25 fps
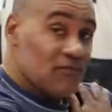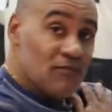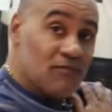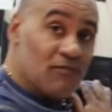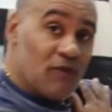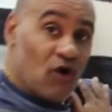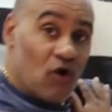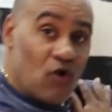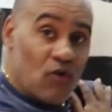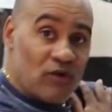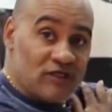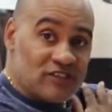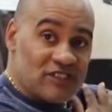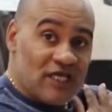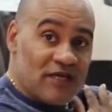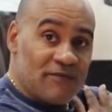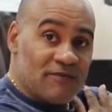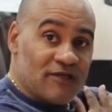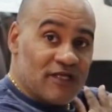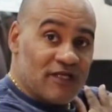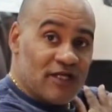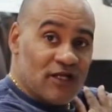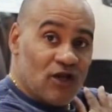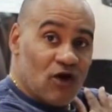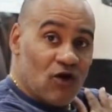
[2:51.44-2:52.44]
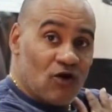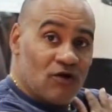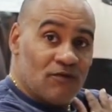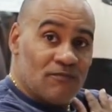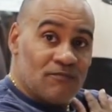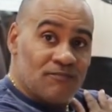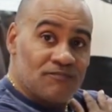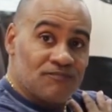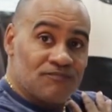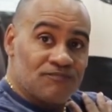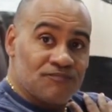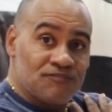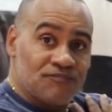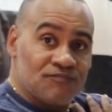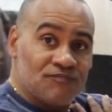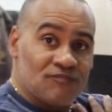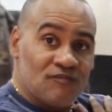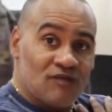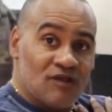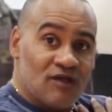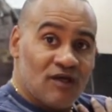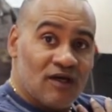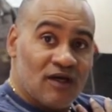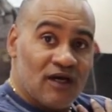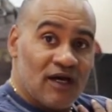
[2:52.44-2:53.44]
but always keeping it long.
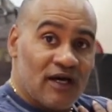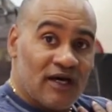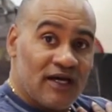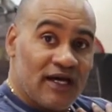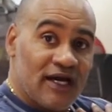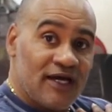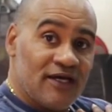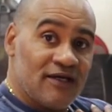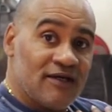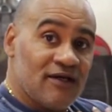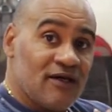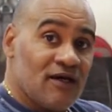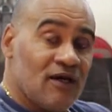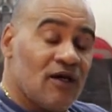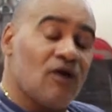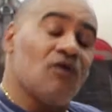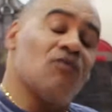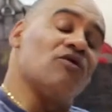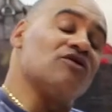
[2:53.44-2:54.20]
Okay?